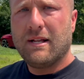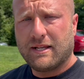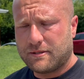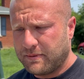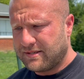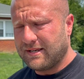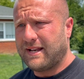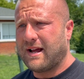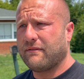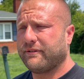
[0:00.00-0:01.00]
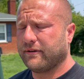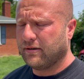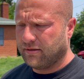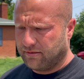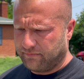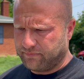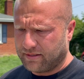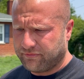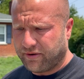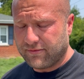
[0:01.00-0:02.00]
that's been sitting out for
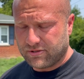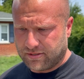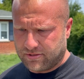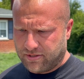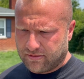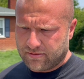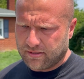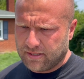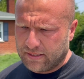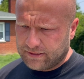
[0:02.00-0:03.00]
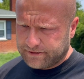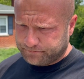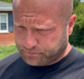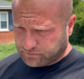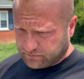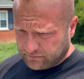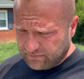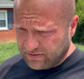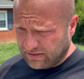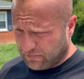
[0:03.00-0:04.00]
5 or 6 years.
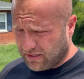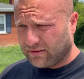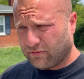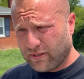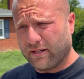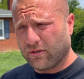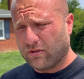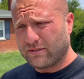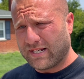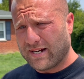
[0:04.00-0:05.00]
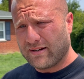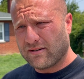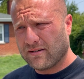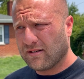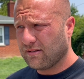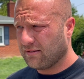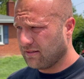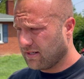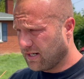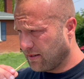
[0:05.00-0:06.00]
But a 3-year-old tire,
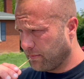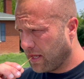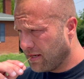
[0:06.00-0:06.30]
and